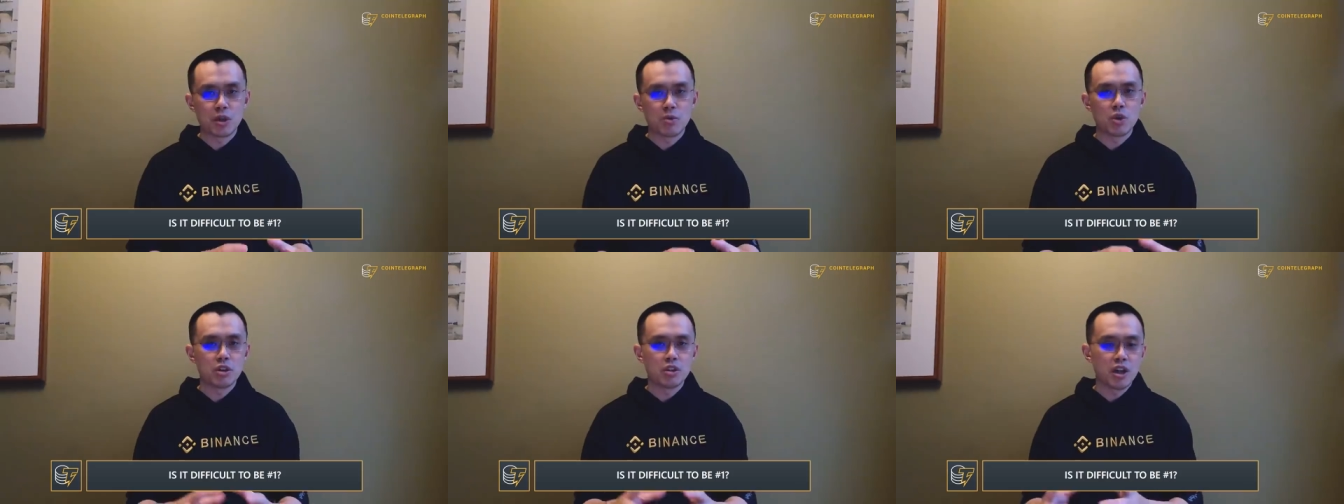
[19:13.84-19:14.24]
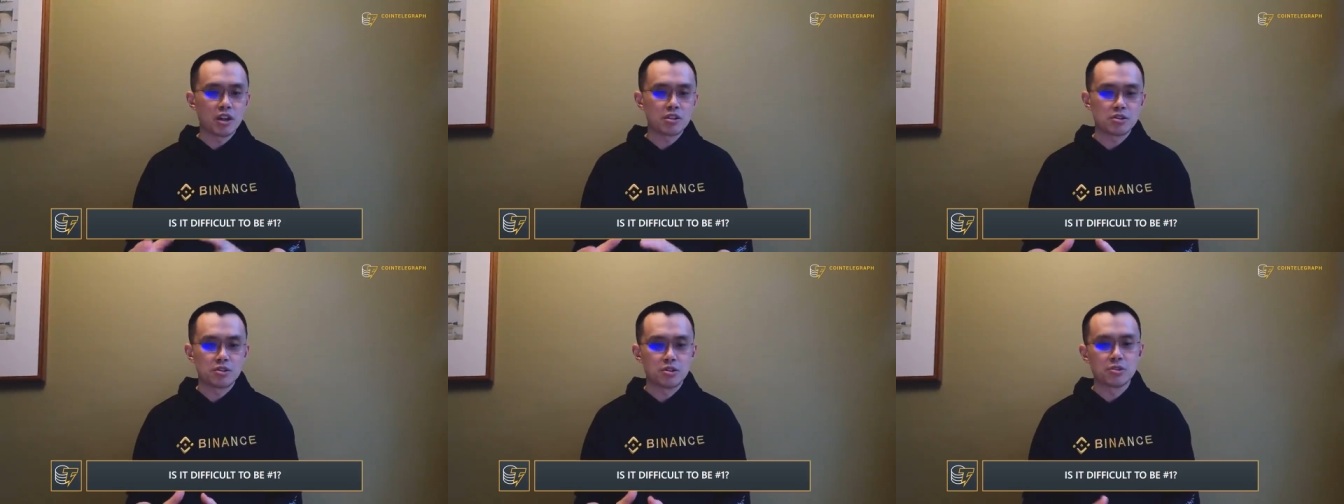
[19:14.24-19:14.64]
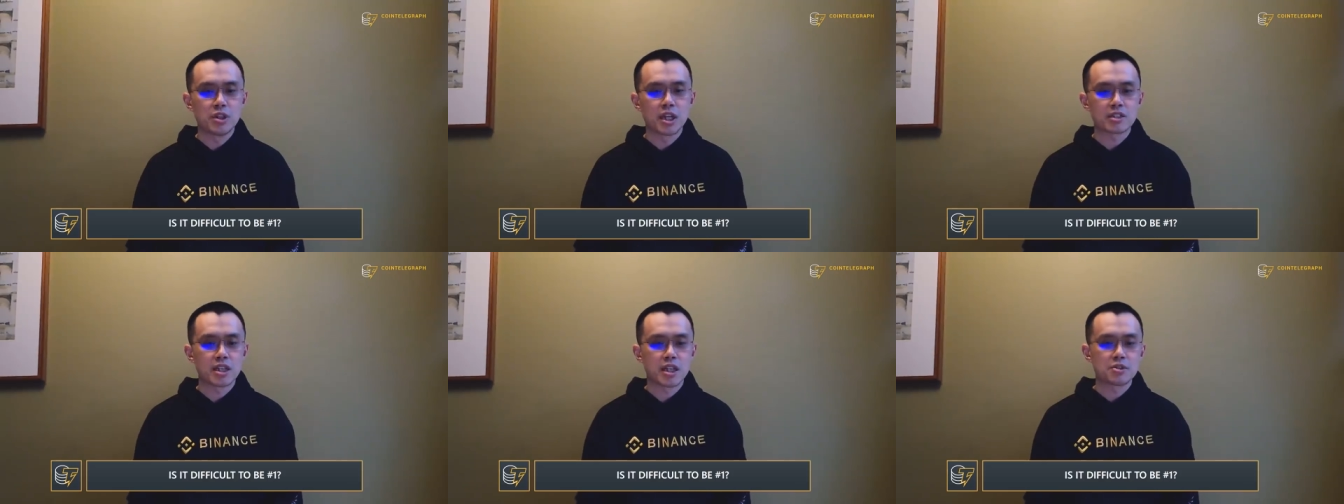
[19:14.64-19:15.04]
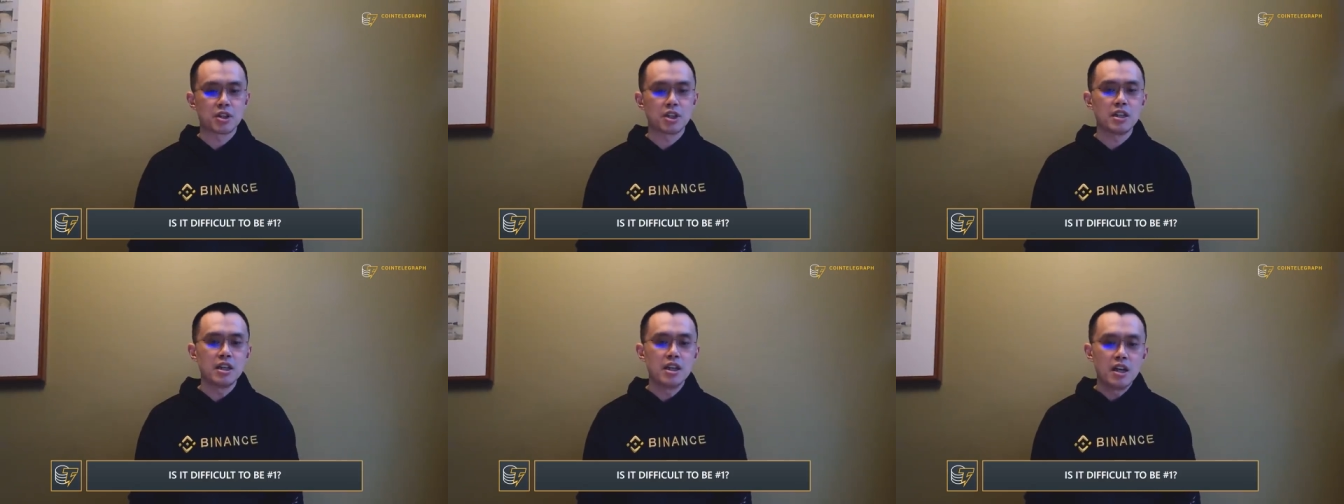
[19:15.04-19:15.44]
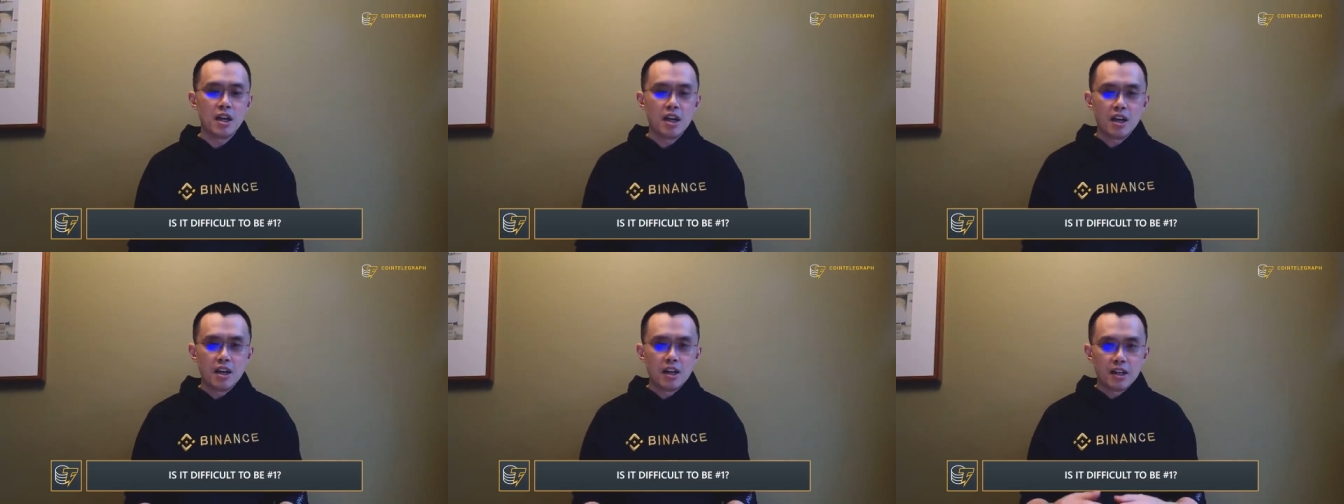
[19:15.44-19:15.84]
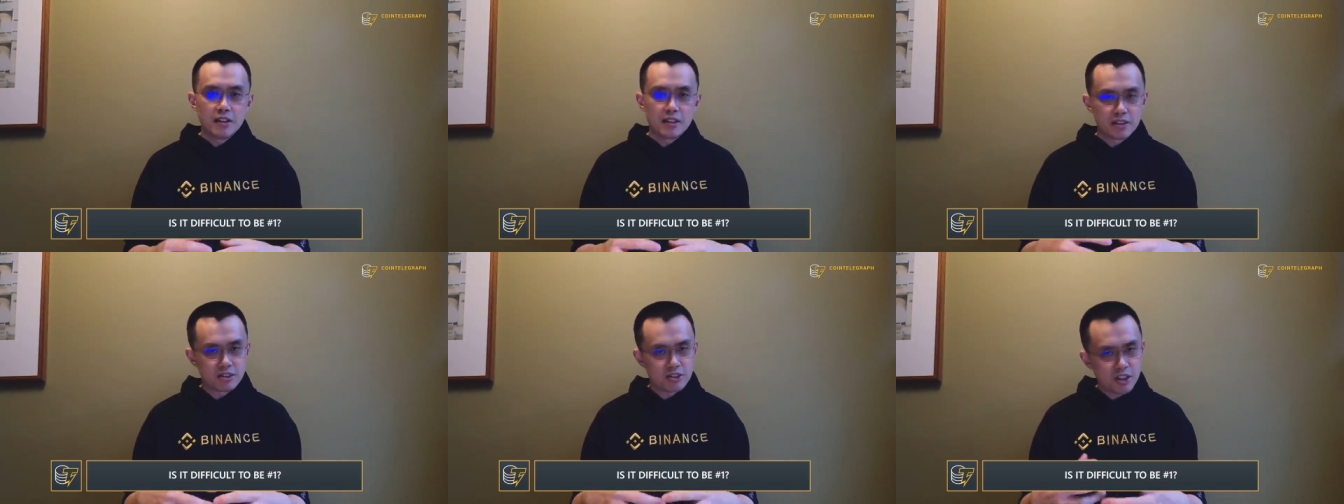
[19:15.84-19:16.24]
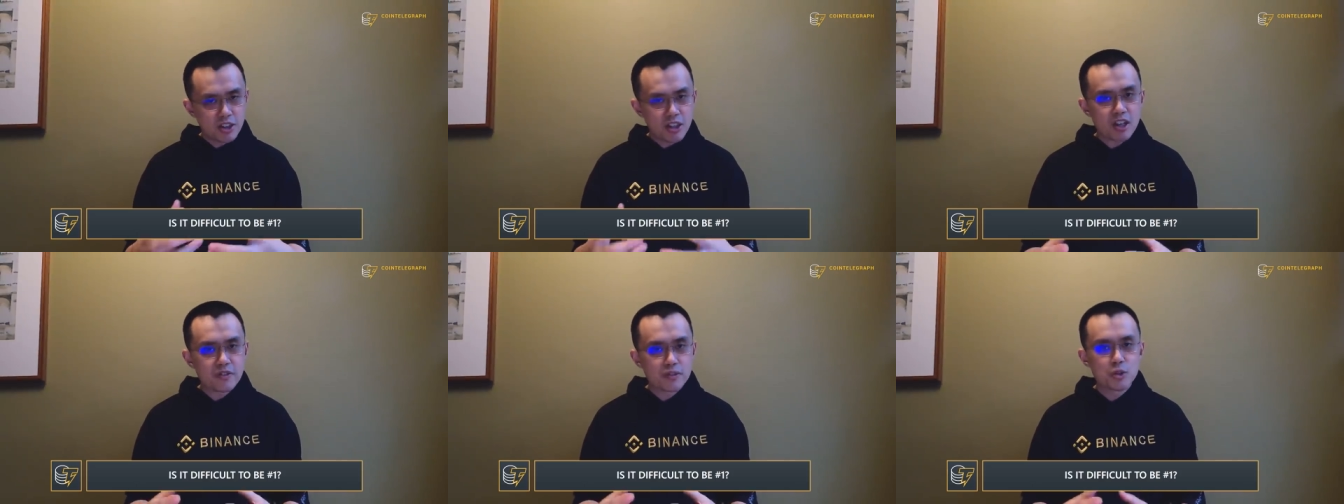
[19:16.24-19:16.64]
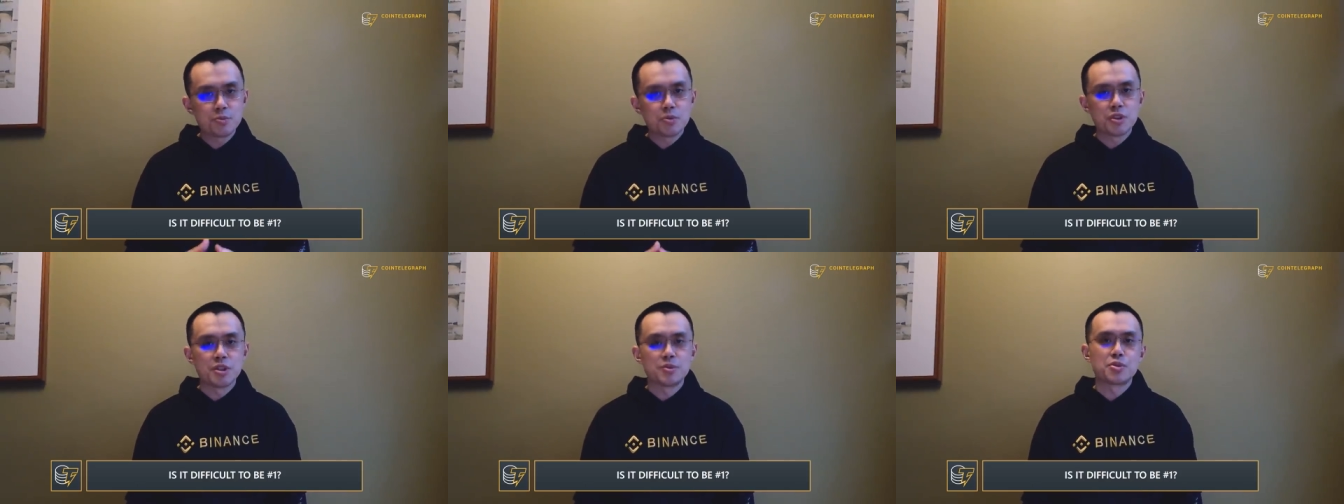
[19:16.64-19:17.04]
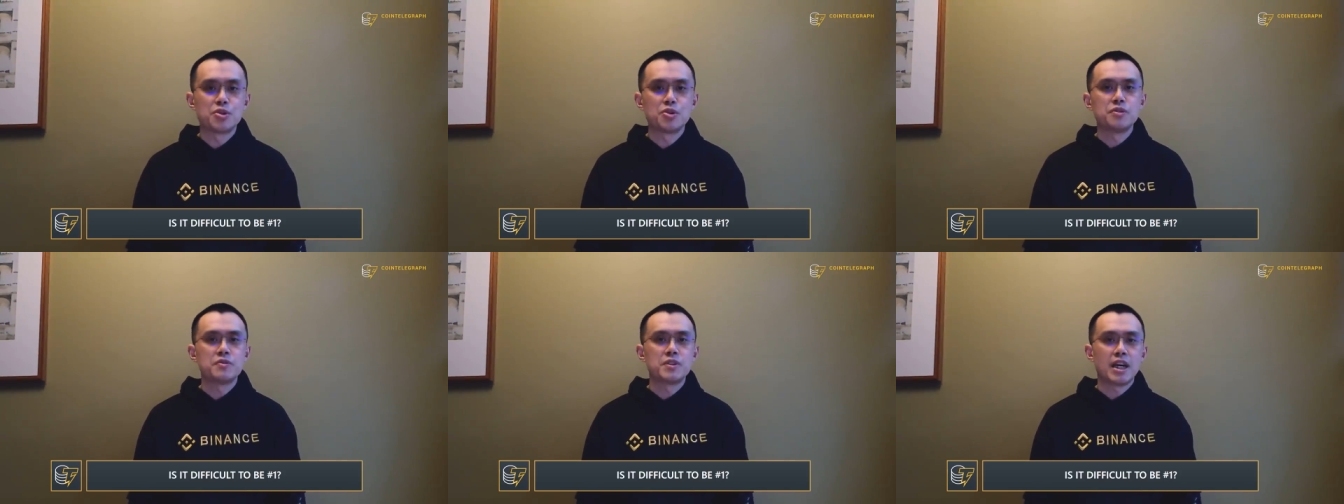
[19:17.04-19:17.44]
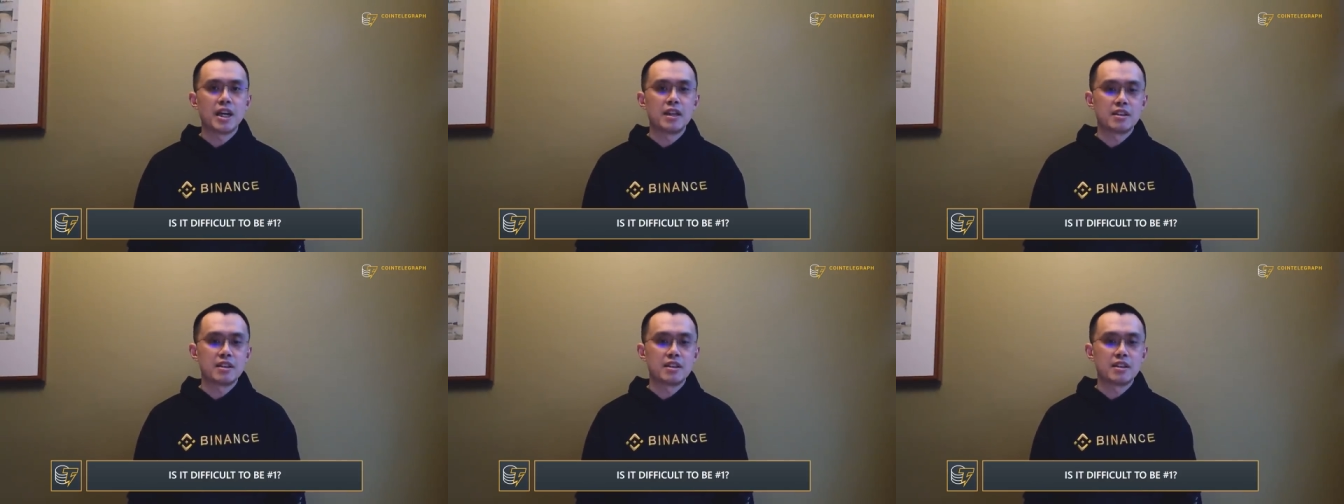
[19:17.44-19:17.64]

do and what not to do, etc. There's still a lot of room to improve